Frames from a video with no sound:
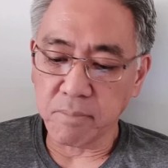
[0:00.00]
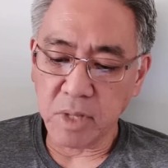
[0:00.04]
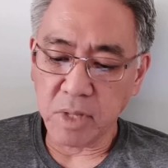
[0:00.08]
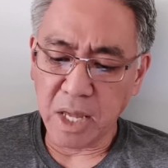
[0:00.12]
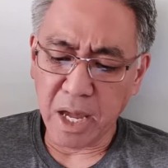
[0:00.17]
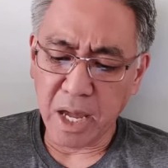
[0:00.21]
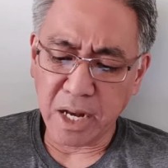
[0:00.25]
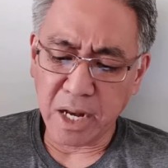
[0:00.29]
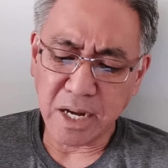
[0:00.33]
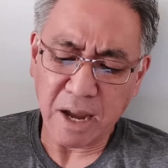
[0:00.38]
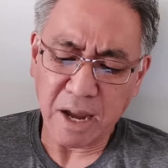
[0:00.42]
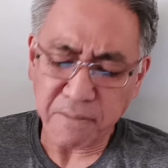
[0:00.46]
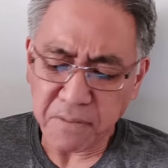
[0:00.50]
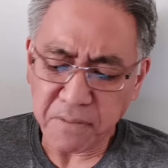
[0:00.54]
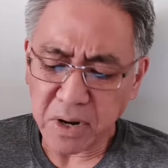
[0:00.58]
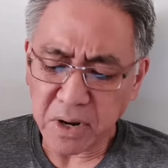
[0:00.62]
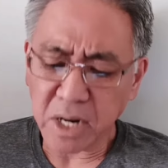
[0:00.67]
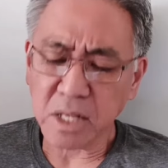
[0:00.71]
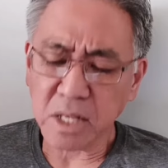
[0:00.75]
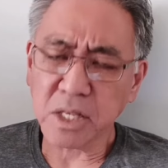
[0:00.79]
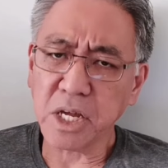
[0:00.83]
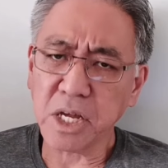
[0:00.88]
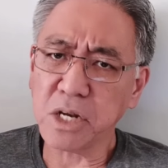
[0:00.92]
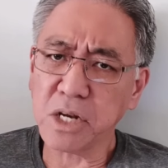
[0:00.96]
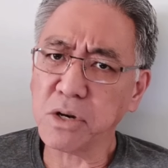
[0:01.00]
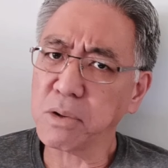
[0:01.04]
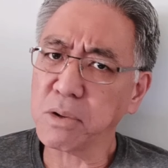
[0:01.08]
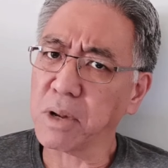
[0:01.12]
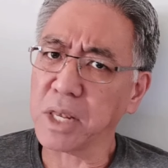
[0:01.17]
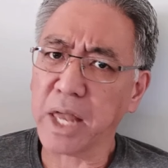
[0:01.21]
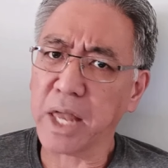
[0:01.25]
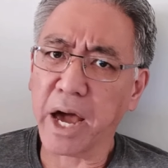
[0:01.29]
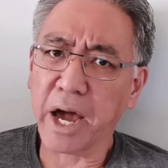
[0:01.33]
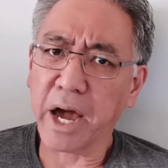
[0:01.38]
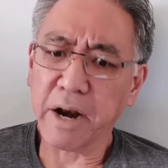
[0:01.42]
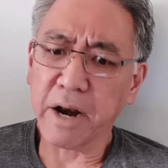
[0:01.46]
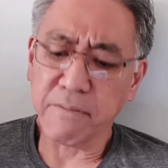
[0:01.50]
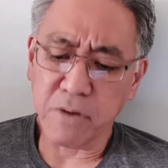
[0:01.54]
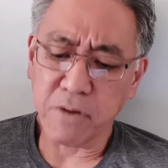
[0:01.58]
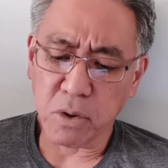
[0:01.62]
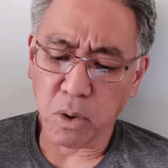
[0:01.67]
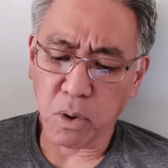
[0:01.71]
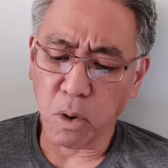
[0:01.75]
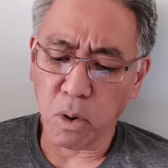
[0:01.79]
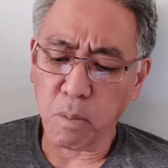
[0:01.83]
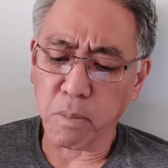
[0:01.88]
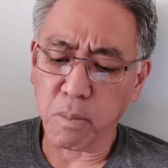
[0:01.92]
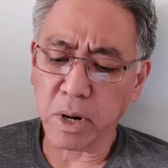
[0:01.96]
Yeah, definitely do a lot of your
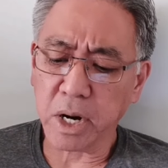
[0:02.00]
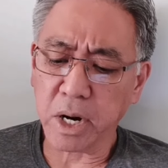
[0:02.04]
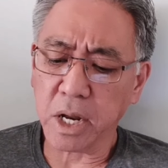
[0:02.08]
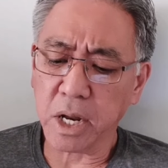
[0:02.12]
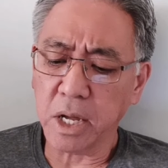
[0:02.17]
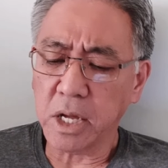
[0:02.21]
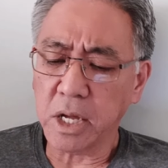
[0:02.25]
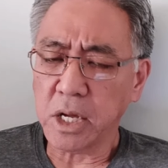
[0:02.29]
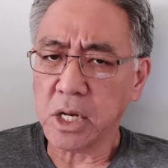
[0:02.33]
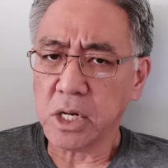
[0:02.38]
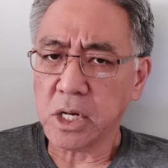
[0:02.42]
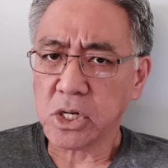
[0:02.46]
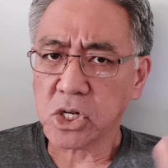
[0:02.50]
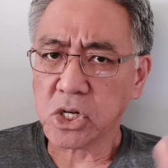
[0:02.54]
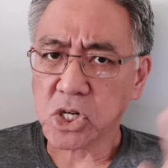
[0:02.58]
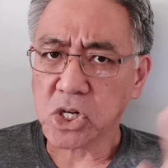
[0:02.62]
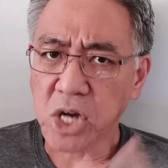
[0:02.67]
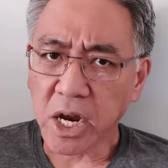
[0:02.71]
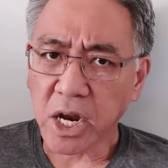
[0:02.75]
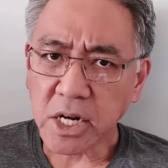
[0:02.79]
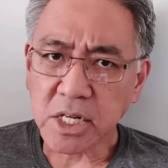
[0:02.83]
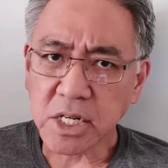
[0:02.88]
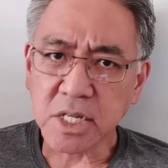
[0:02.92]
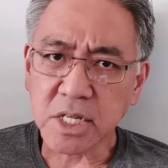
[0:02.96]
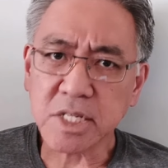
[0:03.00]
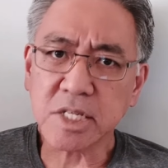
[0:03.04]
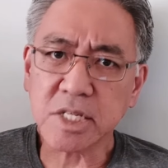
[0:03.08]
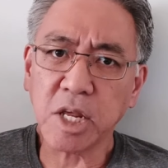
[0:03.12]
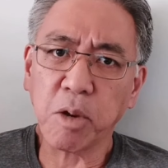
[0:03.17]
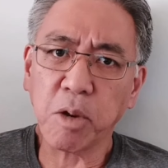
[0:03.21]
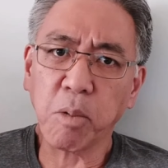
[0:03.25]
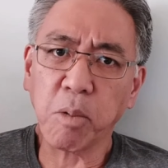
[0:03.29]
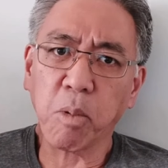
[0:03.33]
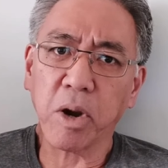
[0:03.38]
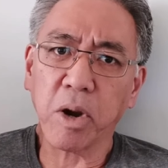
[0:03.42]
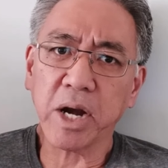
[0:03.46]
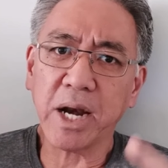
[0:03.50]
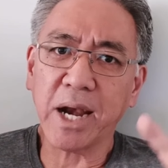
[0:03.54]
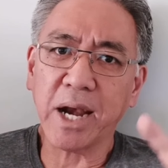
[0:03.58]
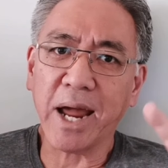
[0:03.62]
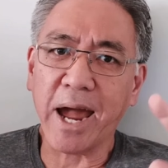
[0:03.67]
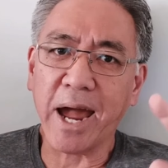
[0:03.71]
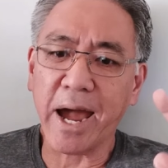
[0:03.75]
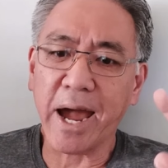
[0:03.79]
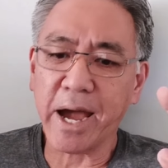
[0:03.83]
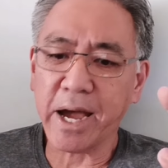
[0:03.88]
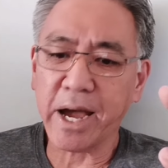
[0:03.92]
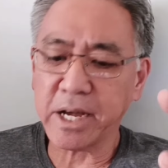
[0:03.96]
homework. Check to see what it
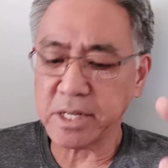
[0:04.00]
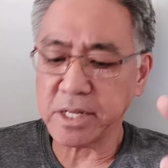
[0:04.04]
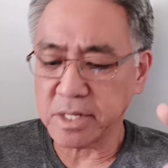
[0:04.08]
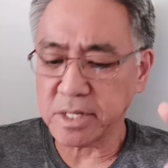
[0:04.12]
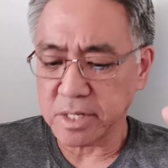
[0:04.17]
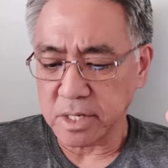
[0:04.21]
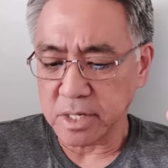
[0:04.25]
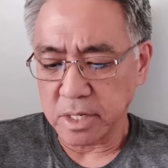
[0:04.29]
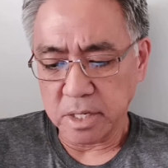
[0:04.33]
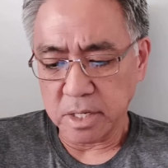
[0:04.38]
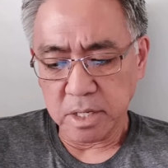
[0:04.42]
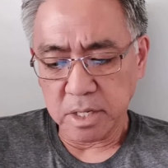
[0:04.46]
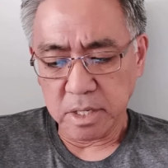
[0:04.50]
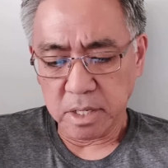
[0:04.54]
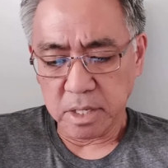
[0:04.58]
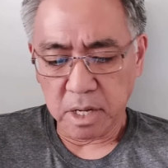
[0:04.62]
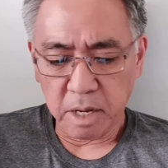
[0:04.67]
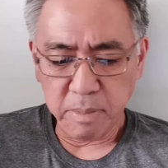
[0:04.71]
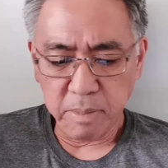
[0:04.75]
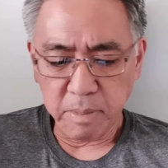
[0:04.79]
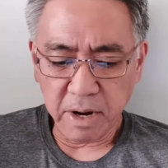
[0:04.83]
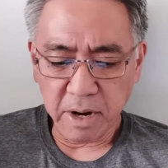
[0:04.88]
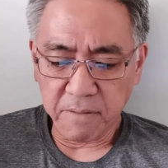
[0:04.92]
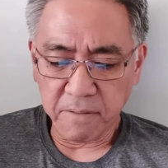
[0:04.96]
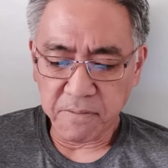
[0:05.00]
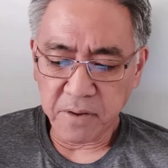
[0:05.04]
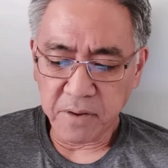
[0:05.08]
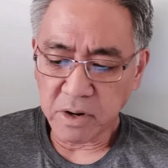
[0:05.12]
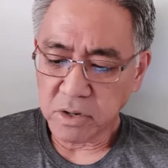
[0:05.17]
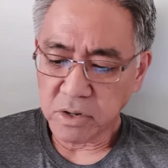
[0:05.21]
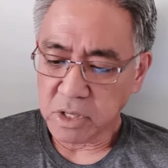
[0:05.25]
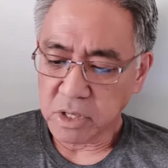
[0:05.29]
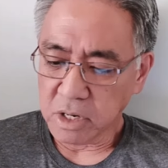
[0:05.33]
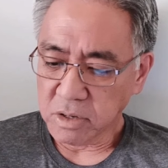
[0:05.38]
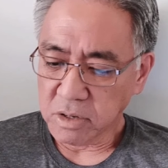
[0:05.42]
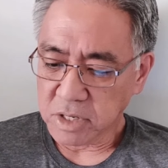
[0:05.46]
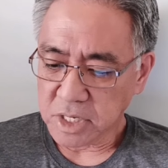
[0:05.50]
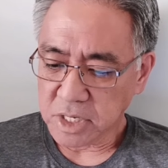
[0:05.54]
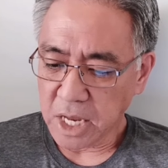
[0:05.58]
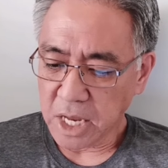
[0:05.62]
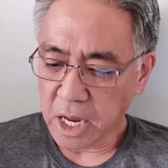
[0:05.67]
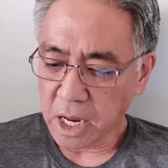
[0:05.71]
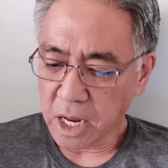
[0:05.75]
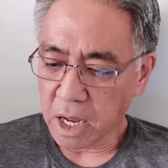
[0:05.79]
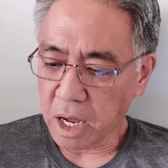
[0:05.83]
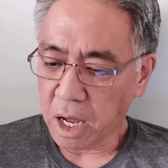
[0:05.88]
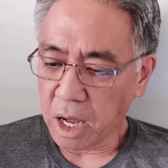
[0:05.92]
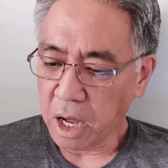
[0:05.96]
has. I mean, if they're
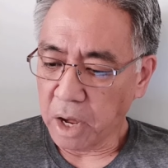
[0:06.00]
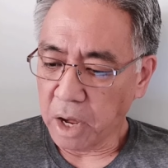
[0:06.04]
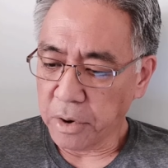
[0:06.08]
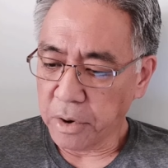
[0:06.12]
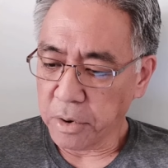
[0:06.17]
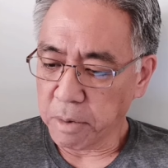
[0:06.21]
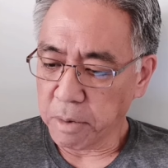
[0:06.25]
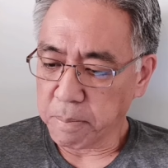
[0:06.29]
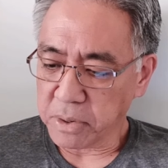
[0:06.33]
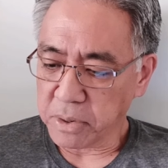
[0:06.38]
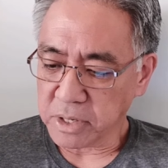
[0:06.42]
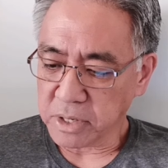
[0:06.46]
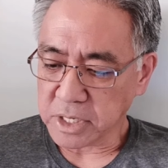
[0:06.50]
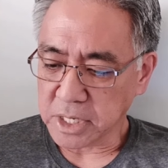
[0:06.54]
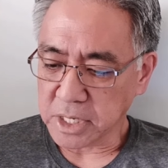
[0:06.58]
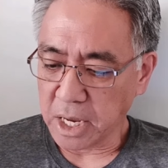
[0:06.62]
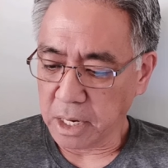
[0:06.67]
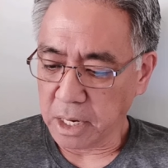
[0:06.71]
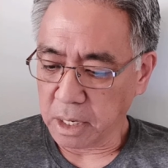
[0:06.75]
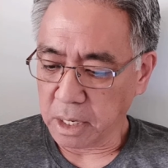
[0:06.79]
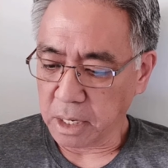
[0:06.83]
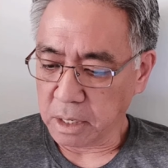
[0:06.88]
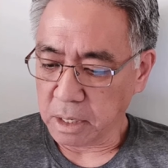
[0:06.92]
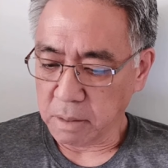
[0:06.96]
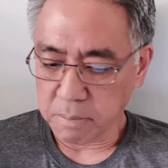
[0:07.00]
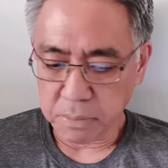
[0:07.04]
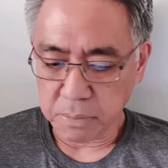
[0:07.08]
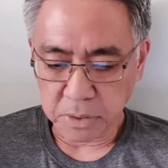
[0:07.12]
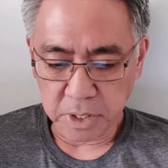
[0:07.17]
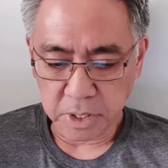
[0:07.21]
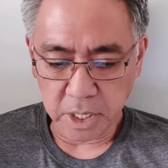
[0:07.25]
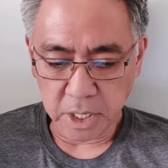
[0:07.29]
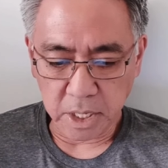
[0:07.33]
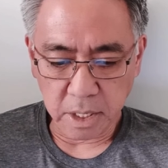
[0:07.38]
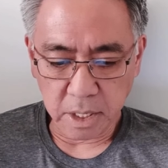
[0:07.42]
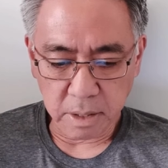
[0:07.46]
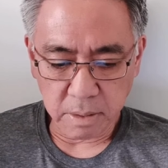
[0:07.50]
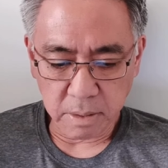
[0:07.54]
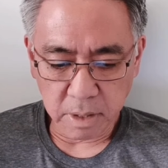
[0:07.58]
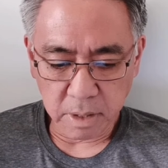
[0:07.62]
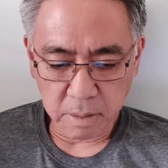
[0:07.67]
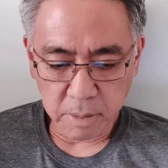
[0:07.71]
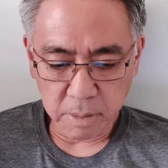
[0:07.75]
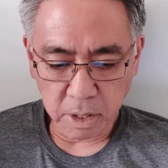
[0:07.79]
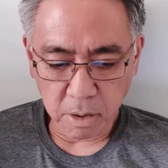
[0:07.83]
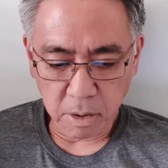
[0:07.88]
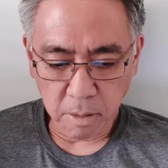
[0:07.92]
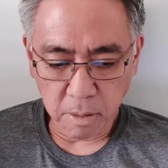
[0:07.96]
saying 100% complete, let
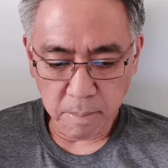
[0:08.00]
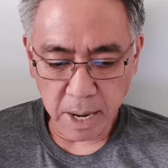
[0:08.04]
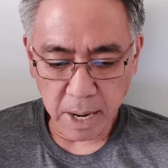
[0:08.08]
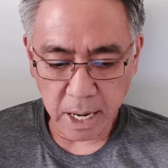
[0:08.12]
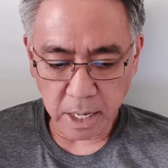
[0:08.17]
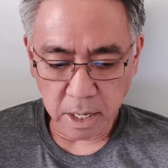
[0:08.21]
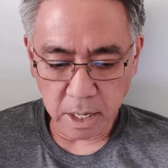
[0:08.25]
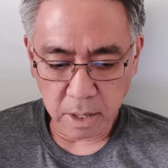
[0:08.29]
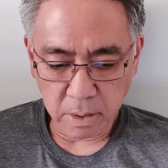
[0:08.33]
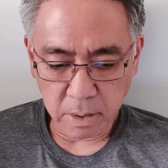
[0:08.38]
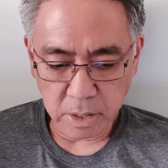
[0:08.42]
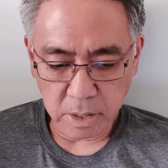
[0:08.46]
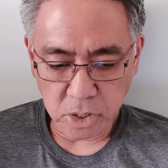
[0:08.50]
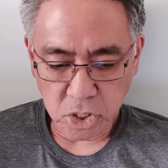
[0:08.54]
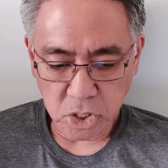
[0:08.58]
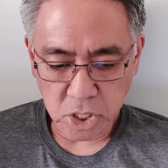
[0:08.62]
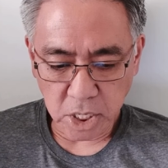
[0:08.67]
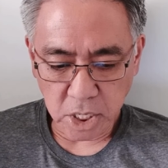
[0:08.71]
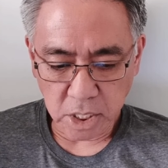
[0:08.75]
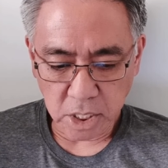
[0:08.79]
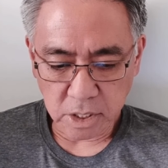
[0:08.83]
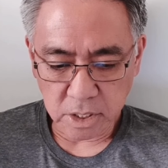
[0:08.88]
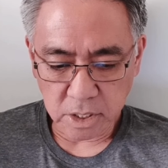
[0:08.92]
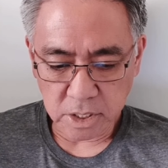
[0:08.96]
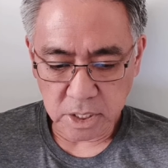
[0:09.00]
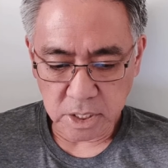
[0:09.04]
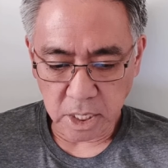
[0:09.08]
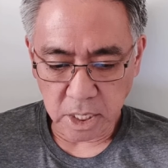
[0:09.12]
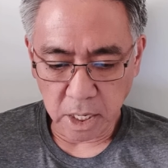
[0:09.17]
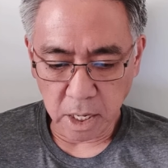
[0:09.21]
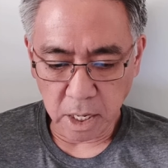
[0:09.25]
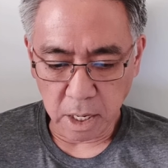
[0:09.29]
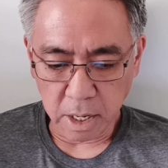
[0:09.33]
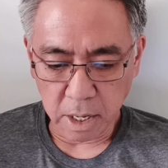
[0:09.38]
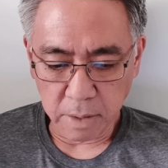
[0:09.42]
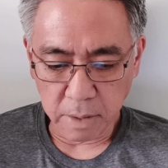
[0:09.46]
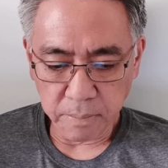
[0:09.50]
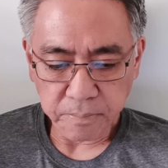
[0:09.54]
me go back here and check this again.